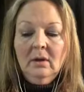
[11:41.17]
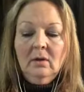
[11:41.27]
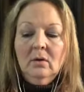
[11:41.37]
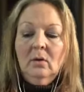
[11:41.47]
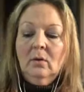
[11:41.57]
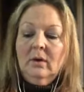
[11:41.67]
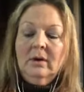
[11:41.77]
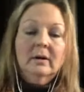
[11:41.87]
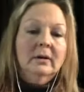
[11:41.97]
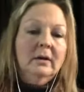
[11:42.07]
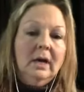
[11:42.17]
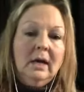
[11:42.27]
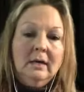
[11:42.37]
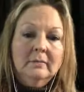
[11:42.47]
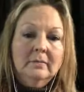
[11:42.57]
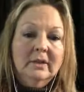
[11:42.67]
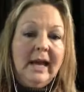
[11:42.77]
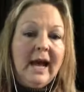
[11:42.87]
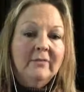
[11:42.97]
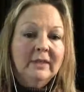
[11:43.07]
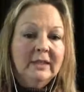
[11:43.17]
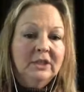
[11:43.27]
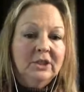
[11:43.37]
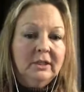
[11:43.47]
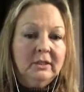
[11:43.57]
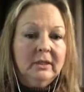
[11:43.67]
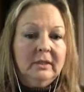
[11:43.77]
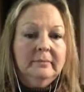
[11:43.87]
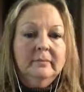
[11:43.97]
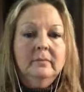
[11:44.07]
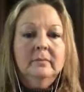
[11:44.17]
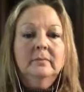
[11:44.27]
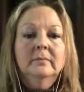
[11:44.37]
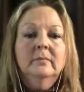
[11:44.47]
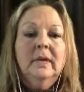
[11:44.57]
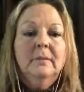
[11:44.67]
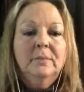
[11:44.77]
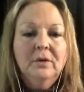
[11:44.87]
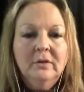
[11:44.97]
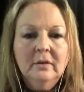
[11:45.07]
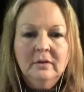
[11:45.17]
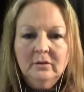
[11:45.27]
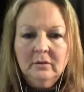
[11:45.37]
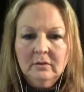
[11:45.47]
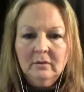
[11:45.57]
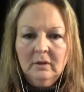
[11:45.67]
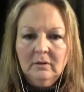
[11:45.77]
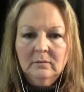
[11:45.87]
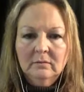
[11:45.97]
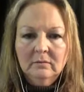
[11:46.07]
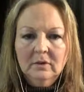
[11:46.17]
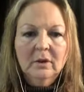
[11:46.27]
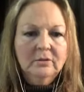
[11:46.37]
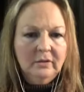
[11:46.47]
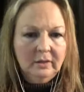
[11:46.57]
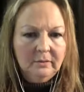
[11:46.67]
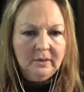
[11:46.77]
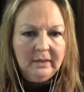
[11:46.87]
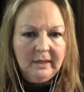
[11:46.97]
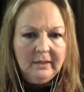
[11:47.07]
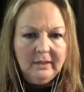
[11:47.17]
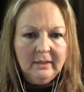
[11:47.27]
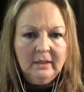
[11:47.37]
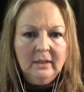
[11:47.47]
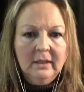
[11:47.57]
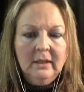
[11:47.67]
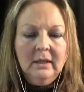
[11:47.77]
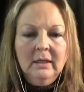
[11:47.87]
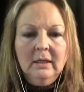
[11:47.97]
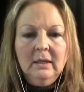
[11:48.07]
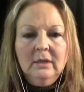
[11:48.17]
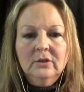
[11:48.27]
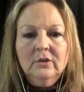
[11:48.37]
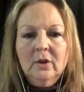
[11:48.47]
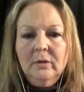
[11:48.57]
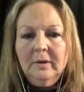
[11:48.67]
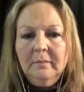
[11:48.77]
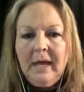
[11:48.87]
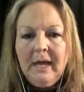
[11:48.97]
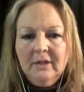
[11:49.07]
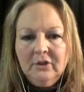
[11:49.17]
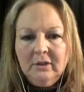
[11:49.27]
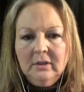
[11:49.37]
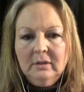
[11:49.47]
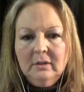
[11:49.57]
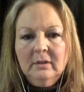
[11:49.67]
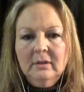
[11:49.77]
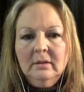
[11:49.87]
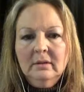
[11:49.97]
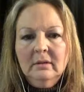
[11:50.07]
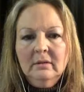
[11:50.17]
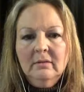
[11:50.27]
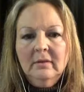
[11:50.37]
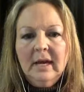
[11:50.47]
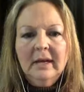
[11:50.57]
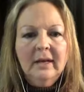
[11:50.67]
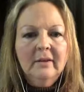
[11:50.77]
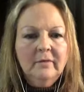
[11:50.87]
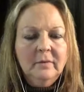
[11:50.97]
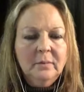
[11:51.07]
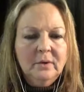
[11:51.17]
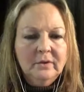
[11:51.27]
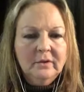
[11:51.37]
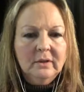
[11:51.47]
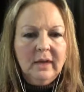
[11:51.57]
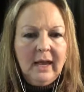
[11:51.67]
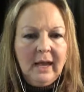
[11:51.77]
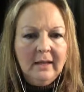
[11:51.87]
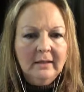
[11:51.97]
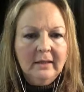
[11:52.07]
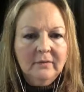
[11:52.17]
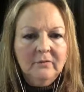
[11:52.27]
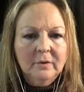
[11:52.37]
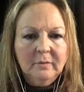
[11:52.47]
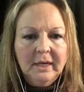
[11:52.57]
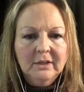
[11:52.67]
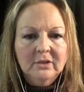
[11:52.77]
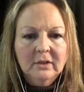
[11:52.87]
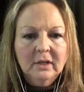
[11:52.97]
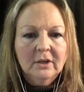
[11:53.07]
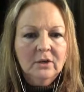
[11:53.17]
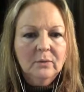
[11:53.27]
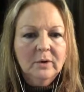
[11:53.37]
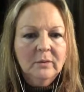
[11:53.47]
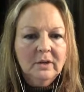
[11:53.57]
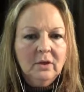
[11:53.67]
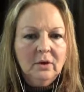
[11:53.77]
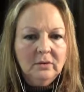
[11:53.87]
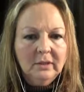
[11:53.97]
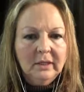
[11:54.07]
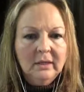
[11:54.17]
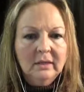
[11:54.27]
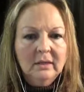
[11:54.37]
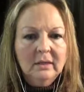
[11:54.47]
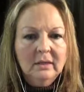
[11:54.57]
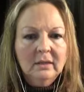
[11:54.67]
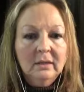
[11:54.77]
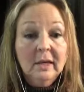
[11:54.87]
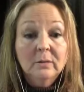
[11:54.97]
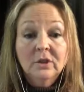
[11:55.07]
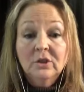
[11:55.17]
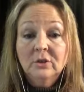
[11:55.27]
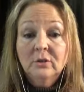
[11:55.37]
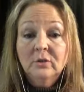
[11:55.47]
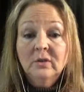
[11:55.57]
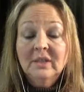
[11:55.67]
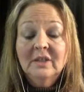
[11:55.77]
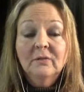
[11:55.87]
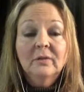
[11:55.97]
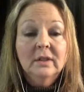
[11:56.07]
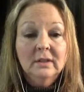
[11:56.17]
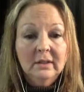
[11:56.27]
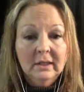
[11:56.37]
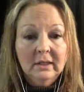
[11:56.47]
or um, to have an agenda. And both of those are, are closely related. So imagine that if a person had the information that you were withholding, they would choose differently